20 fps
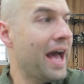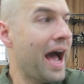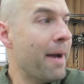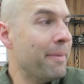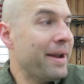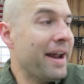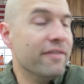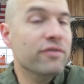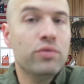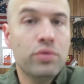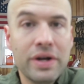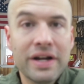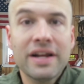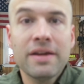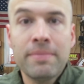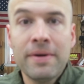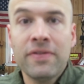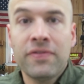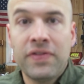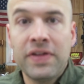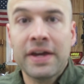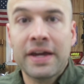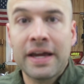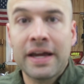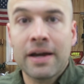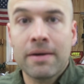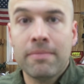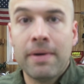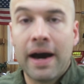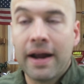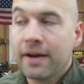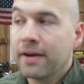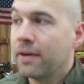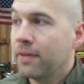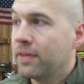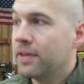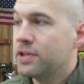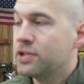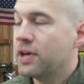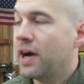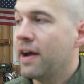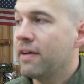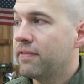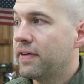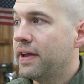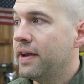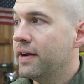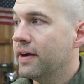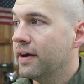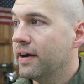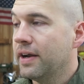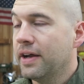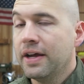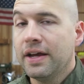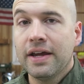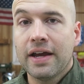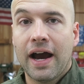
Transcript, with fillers: I mean, I've really been thinking about it on the drive here.